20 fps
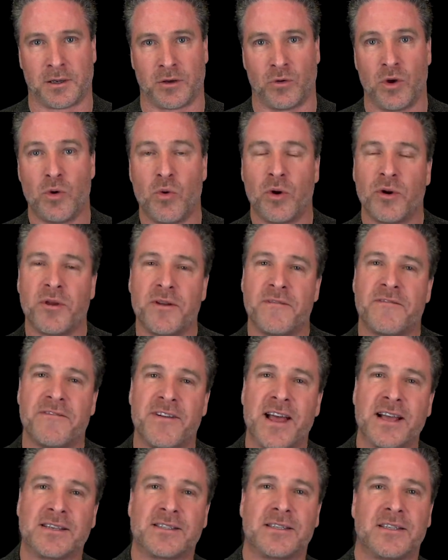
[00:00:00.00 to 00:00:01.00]
We want to
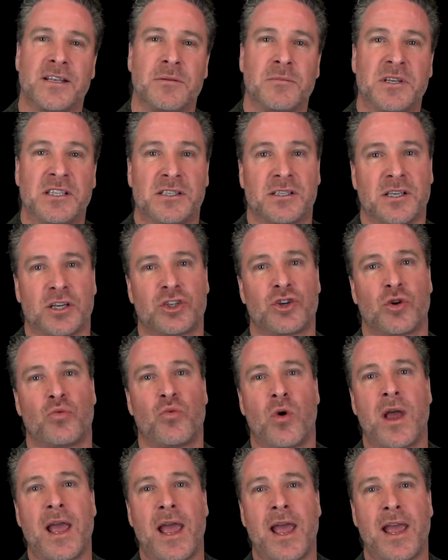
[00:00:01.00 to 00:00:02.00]
invest them in such a
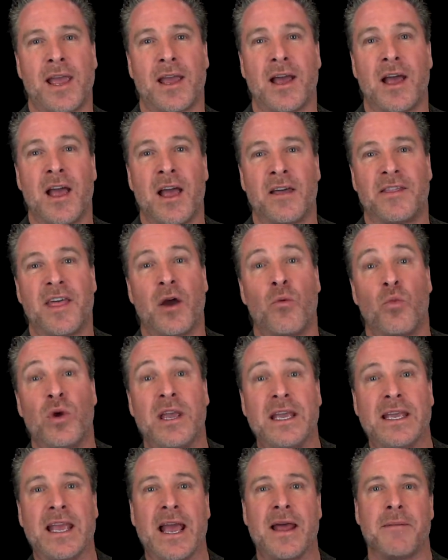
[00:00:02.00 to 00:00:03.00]
way that we
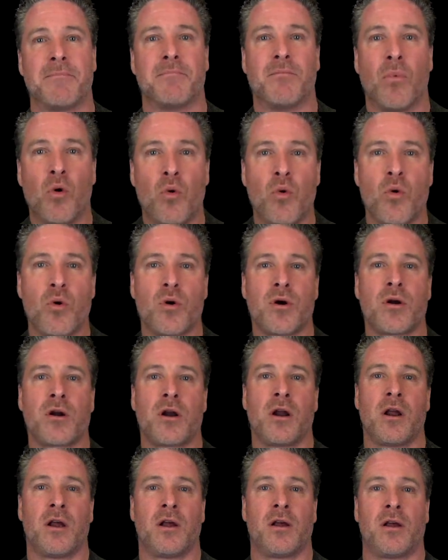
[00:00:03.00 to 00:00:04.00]
get more